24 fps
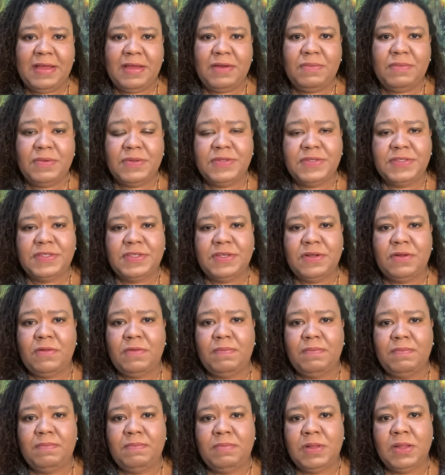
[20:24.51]
will still
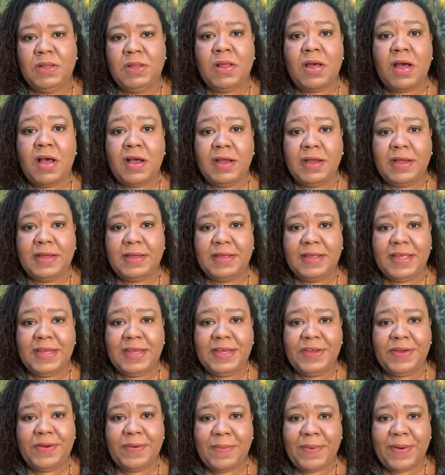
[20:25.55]
belong in
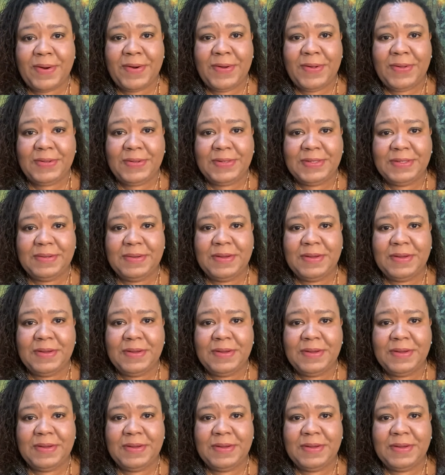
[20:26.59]
your world?